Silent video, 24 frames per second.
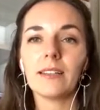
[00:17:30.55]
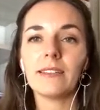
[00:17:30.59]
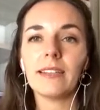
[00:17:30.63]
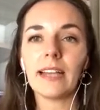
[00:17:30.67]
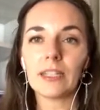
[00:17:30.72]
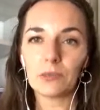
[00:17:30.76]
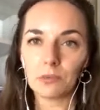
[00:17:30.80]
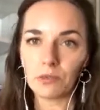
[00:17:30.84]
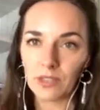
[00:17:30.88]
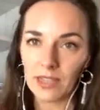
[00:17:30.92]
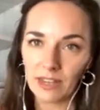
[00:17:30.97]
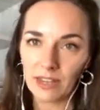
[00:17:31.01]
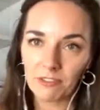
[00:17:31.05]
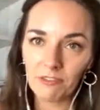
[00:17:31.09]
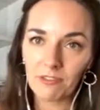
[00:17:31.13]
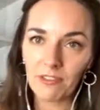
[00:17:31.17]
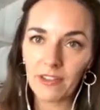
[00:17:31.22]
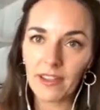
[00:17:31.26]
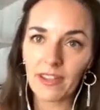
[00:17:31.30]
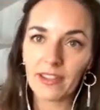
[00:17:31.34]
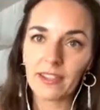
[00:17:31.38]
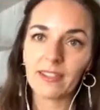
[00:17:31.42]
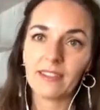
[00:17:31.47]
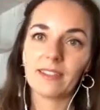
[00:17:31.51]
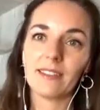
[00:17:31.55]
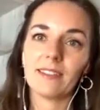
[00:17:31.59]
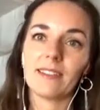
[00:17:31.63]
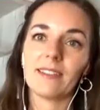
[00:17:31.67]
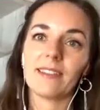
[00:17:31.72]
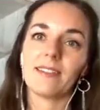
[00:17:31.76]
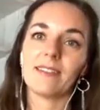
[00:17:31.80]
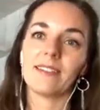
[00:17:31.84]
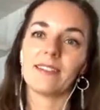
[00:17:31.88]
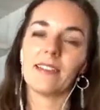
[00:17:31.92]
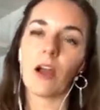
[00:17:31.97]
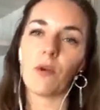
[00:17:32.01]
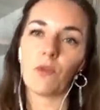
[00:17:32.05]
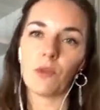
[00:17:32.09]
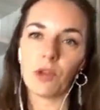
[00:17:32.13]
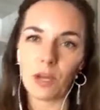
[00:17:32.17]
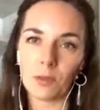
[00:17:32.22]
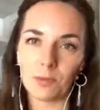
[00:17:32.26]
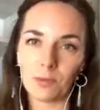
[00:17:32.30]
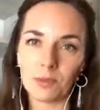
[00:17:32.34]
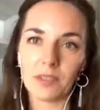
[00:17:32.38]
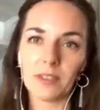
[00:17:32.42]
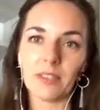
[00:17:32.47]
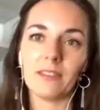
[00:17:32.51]
that will affect our
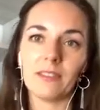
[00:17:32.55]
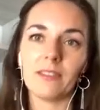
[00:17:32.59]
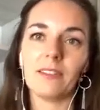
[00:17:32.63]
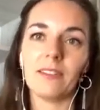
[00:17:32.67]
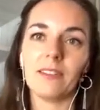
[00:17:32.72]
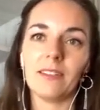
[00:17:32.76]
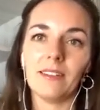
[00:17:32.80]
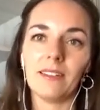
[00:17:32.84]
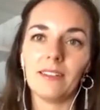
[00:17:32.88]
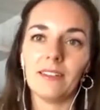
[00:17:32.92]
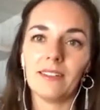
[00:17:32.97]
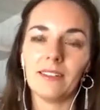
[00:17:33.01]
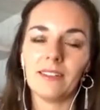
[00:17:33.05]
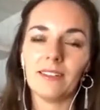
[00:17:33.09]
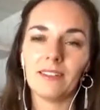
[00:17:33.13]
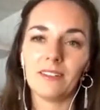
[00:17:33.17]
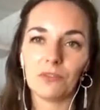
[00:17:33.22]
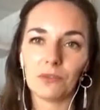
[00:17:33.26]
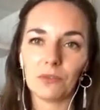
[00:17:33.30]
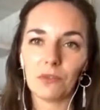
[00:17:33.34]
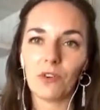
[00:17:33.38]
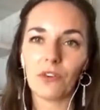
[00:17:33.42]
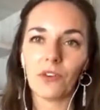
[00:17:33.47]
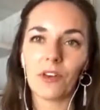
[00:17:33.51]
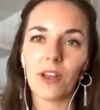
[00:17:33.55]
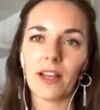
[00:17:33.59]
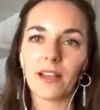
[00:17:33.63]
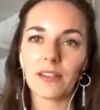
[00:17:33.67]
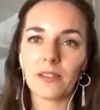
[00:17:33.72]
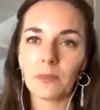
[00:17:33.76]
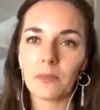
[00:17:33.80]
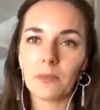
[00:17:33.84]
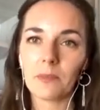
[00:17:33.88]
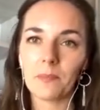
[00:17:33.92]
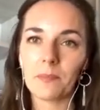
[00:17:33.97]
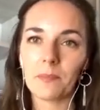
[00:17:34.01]
ability to orgasm.